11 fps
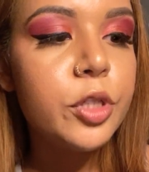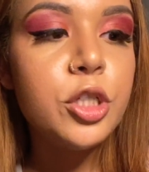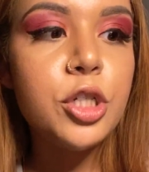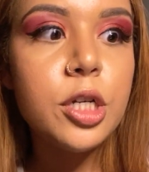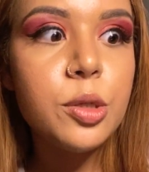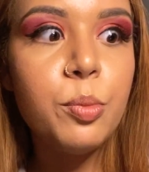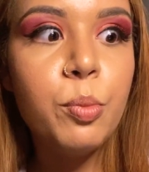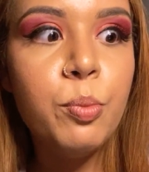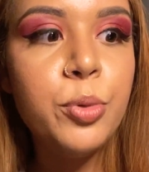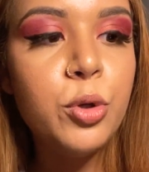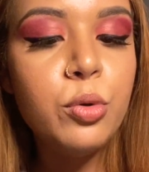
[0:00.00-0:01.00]
She has a
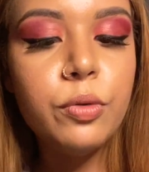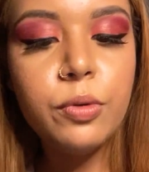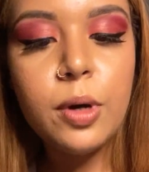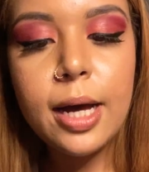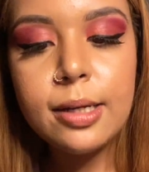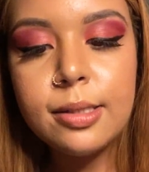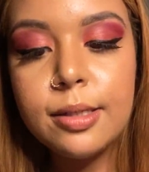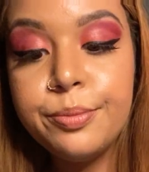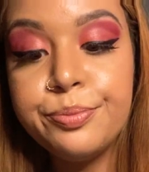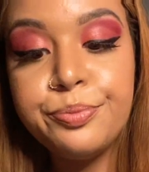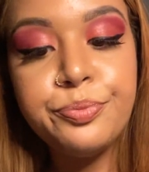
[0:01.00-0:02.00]
beautiful accent.